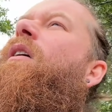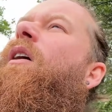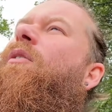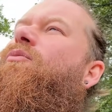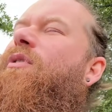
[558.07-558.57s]

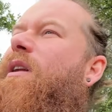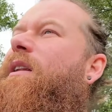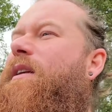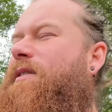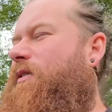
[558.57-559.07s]
I really
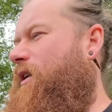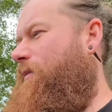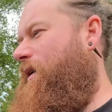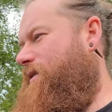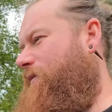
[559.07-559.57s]
need to think
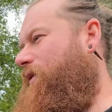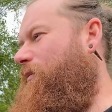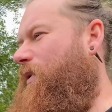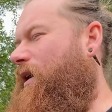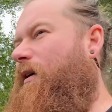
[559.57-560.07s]
about something
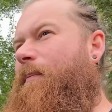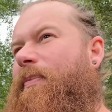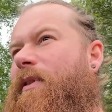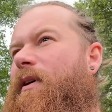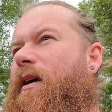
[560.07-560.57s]
bigger
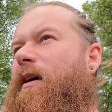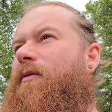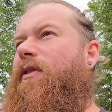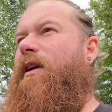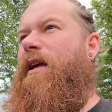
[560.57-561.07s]

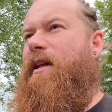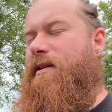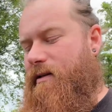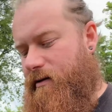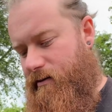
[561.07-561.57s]
for the
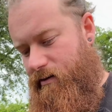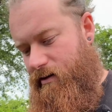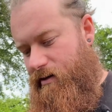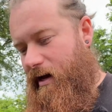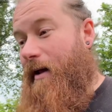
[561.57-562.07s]
kids and
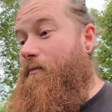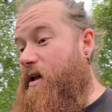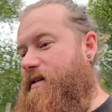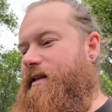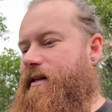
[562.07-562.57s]

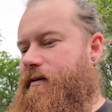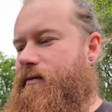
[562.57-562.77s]
Mitzi.